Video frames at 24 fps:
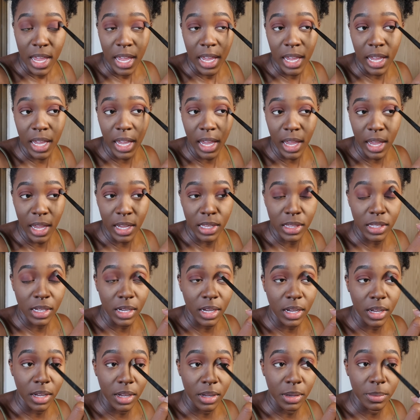And
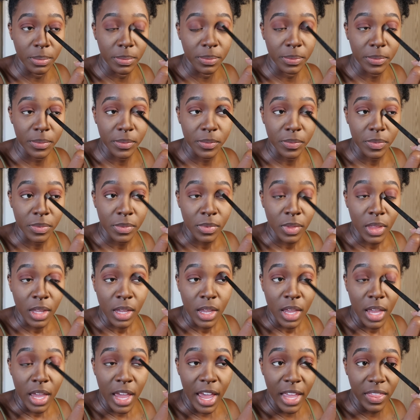um,
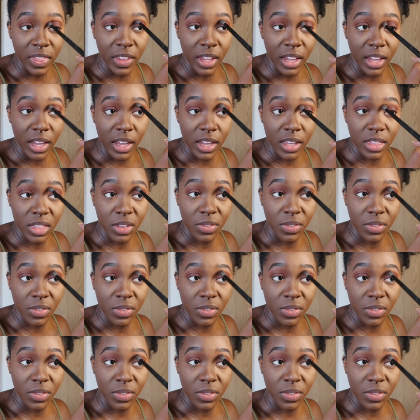at the end,